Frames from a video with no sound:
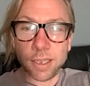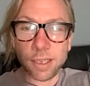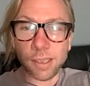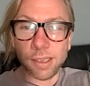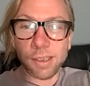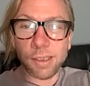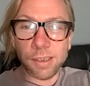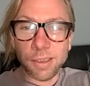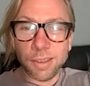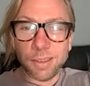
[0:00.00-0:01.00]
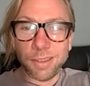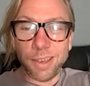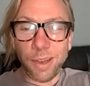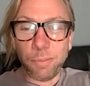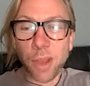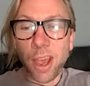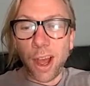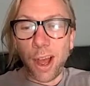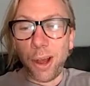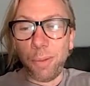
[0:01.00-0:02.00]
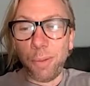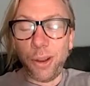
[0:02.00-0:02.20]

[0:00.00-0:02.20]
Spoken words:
Yeah. But did you know he